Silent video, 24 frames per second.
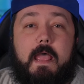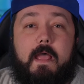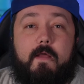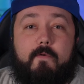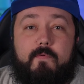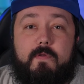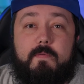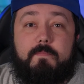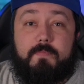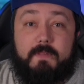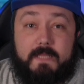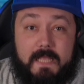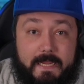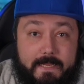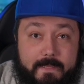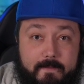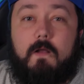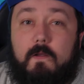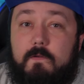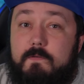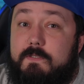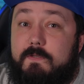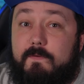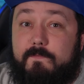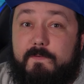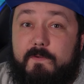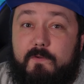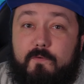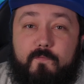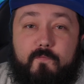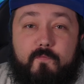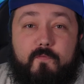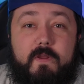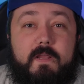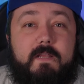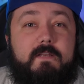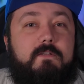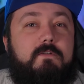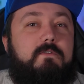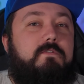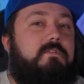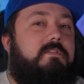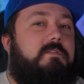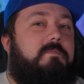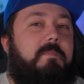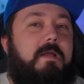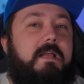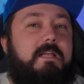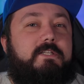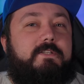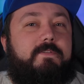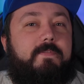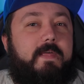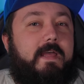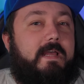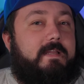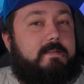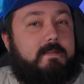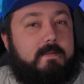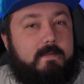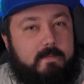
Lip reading: a reply. Also, feel free to smash that